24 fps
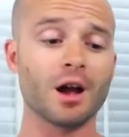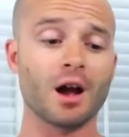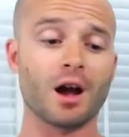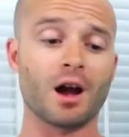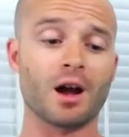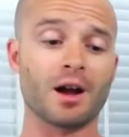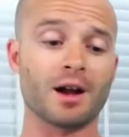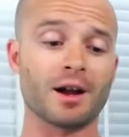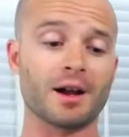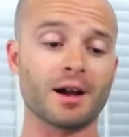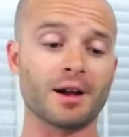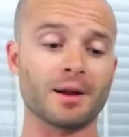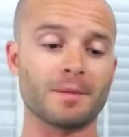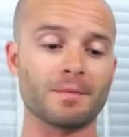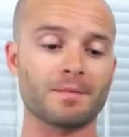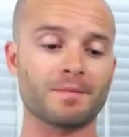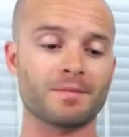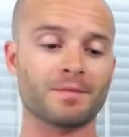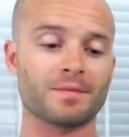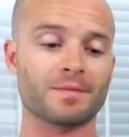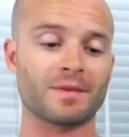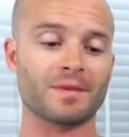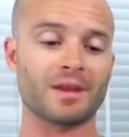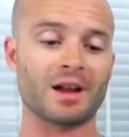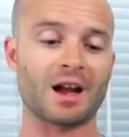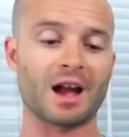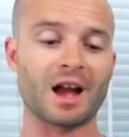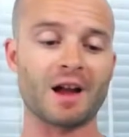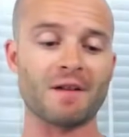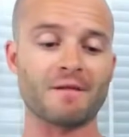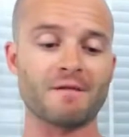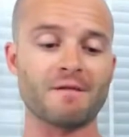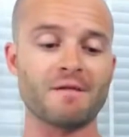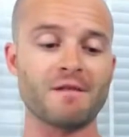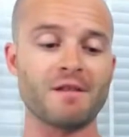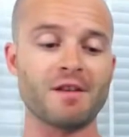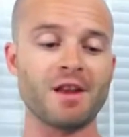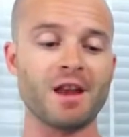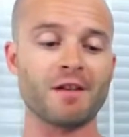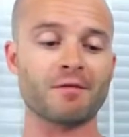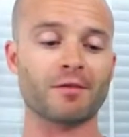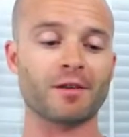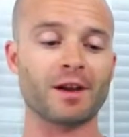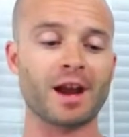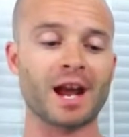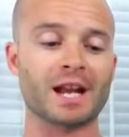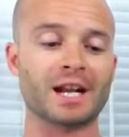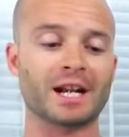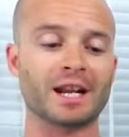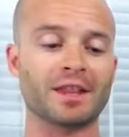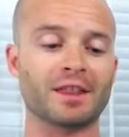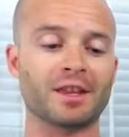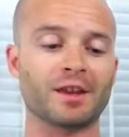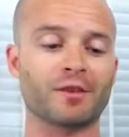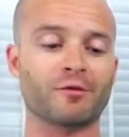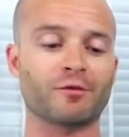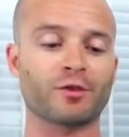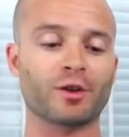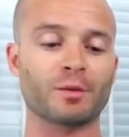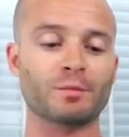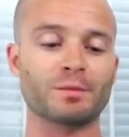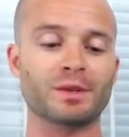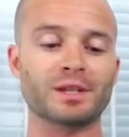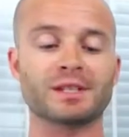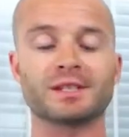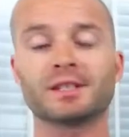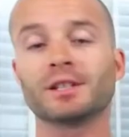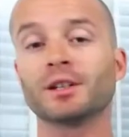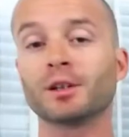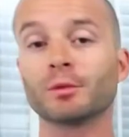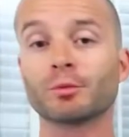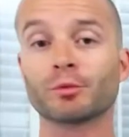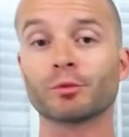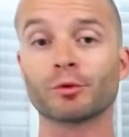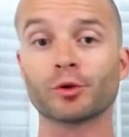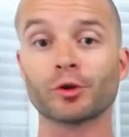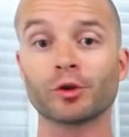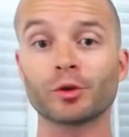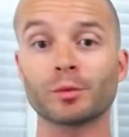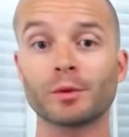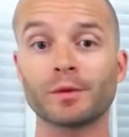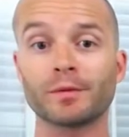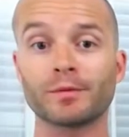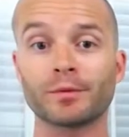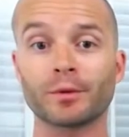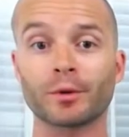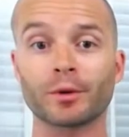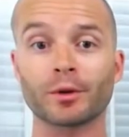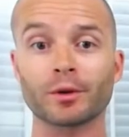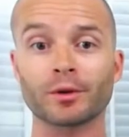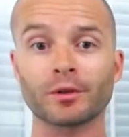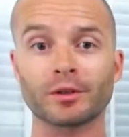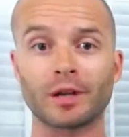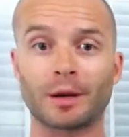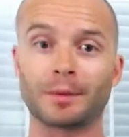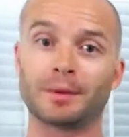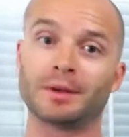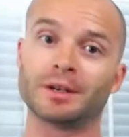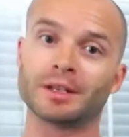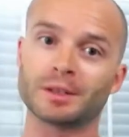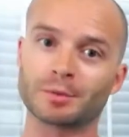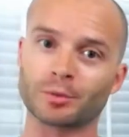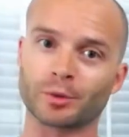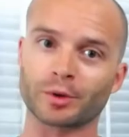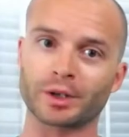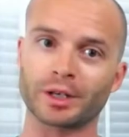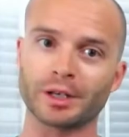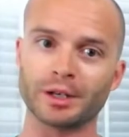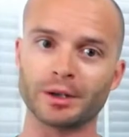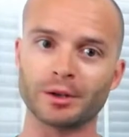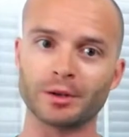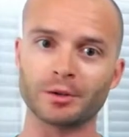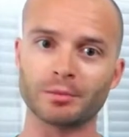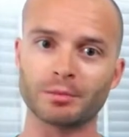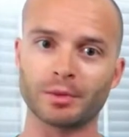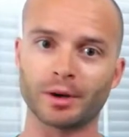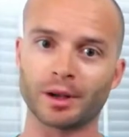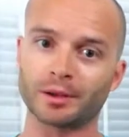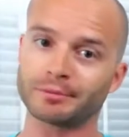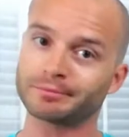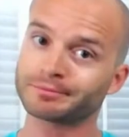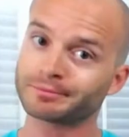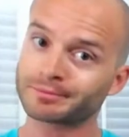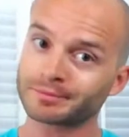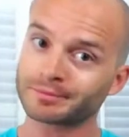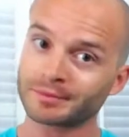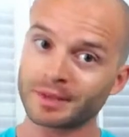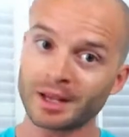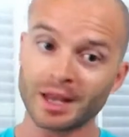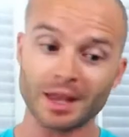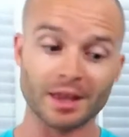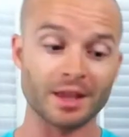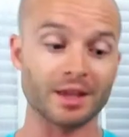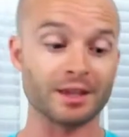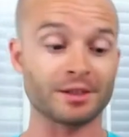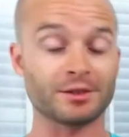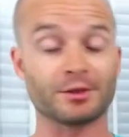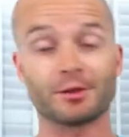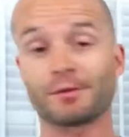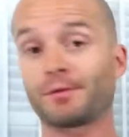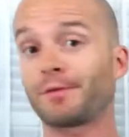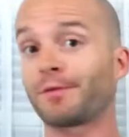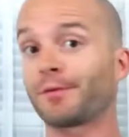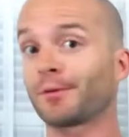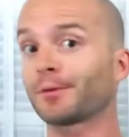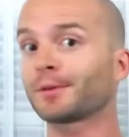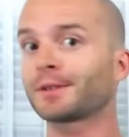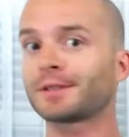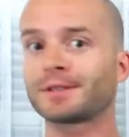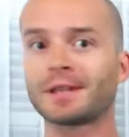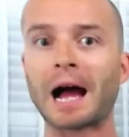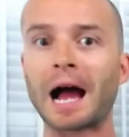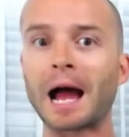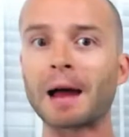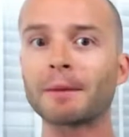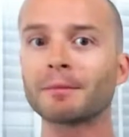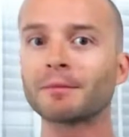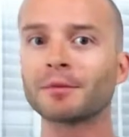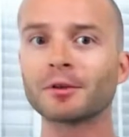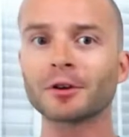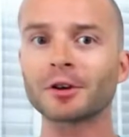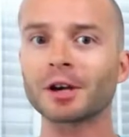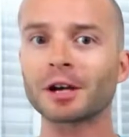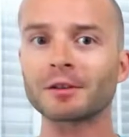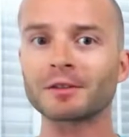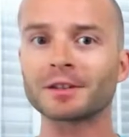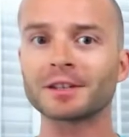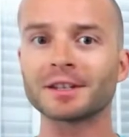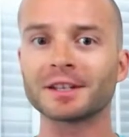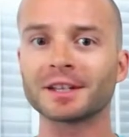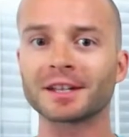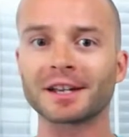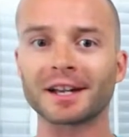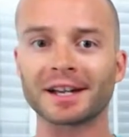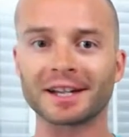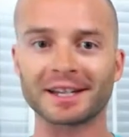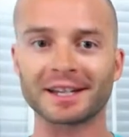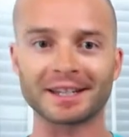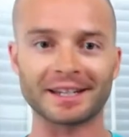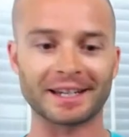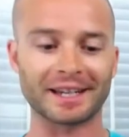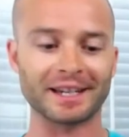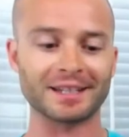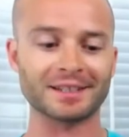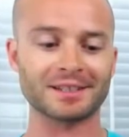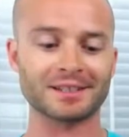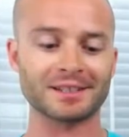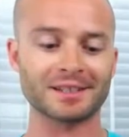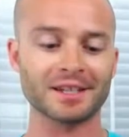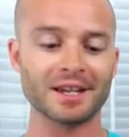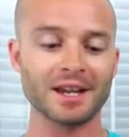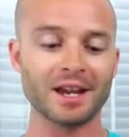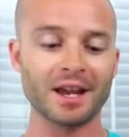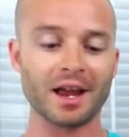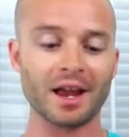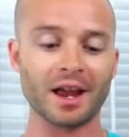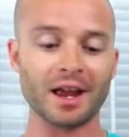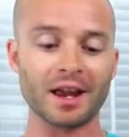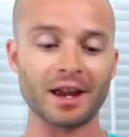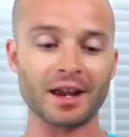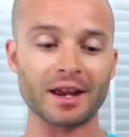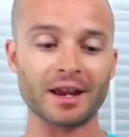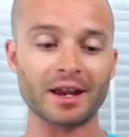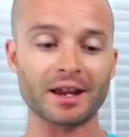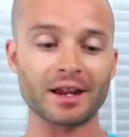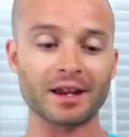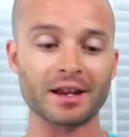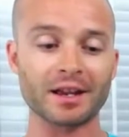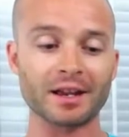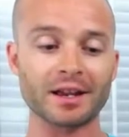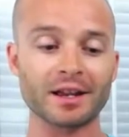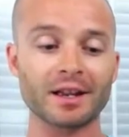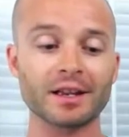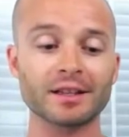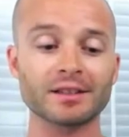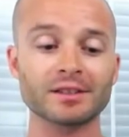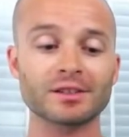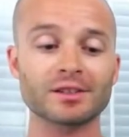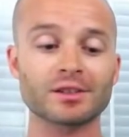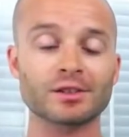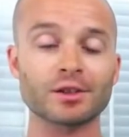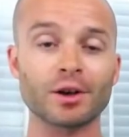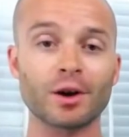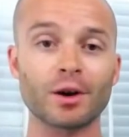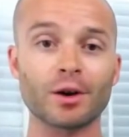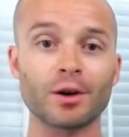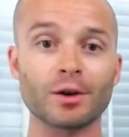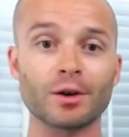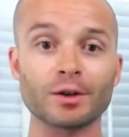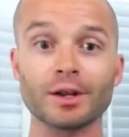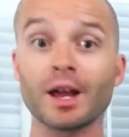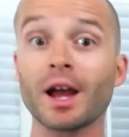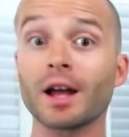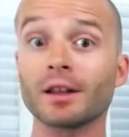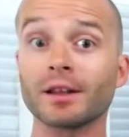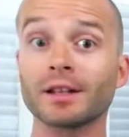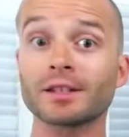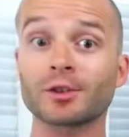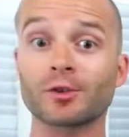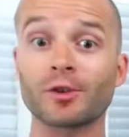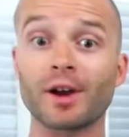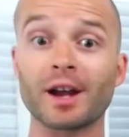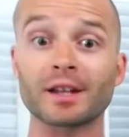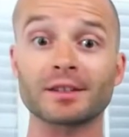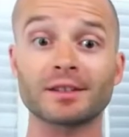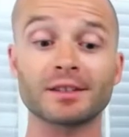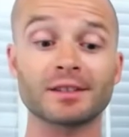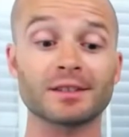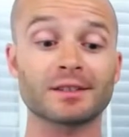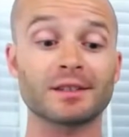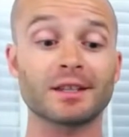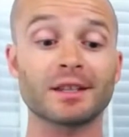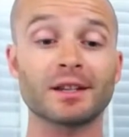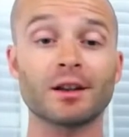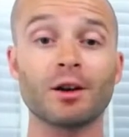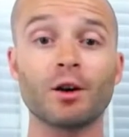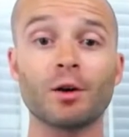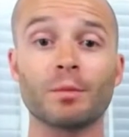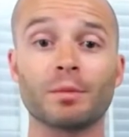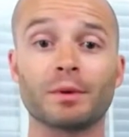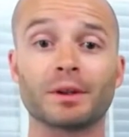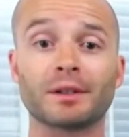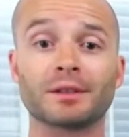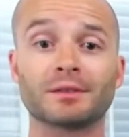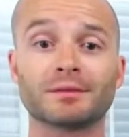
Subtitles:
I've never had anything from Distill Brewery before. I mean, it's pretty new, but this is a first time for everything, I guess. And so, yeah, let's crack this thing open.